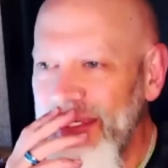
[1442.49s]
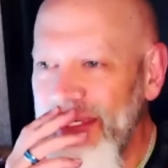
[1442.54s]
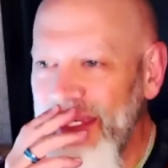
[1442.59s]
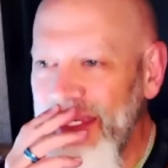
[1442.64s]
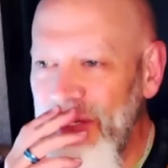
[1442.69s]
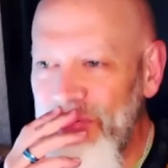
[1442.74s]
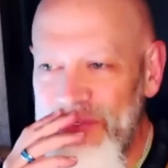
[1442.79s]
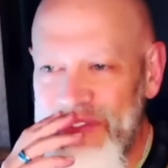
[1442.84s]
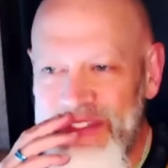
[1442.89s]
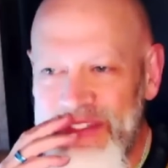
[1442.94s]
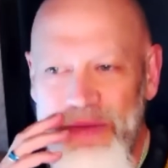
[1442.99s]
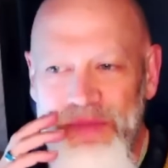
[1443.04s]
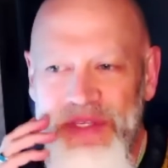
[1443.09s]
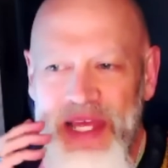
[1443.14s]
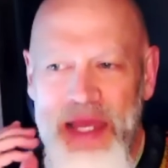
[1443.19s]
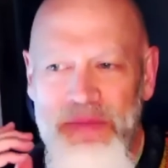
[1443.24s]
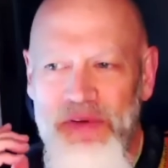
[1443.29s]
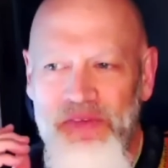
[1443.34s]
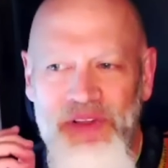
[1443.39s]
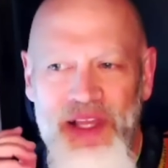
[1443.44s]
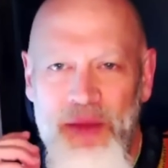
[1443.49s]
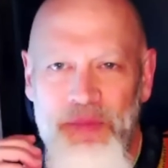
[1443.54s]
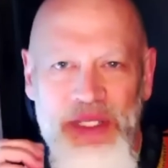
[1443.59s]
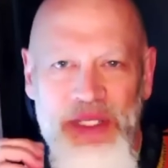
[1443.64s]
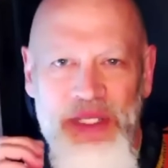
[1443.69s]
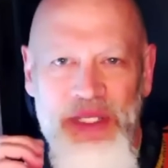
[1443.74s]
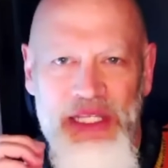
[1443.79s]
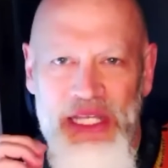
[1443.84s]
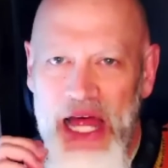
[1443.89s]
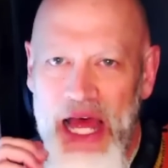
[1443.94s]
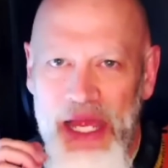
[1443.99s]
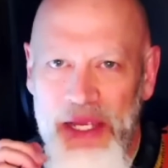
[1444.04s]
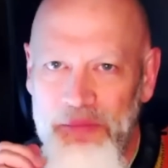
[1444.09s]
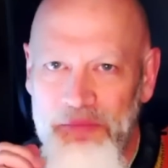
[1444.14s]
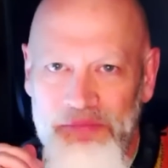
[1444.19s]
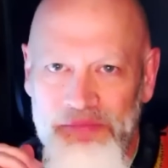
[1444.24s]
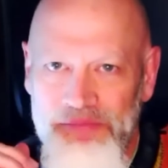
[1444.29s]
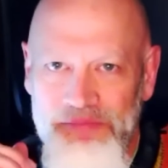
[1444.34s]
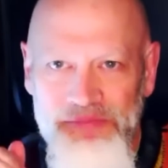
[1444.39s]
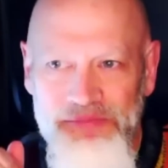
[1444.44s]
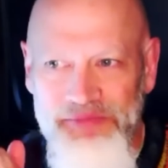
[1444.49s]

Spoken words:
It was some type of lemon lime